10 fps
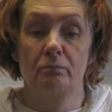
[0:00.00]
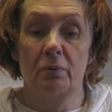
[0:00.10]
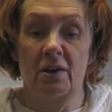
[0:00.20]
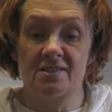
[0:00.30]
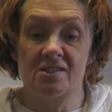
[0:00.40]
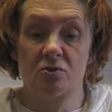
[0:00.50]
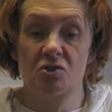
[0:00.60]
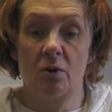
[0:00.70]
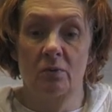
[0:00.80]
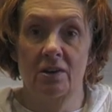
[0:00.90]
But you
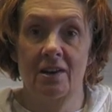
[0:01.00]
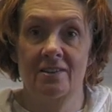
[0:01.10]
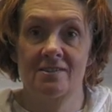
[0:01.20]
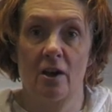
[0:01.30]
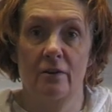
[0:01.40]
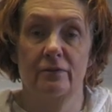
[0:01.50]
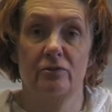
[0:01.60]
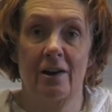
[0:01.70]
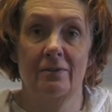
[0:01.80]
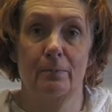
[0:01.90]
don't need to
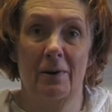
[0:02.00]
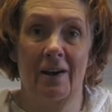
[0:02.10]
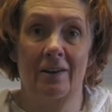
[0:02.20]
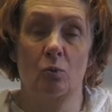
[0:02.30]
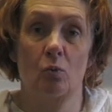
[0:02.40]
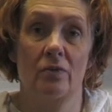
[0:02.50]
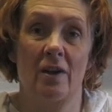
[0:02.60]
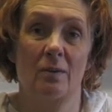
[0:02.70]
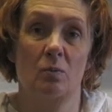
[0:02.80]
overcrowd the pan or they